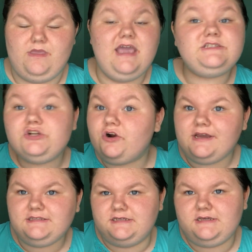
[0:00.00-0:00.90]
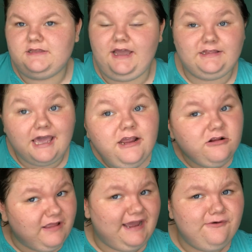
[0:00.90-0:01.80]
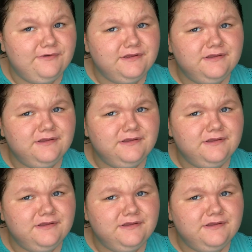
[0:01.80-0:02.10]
It's crazy. Like, they are loud.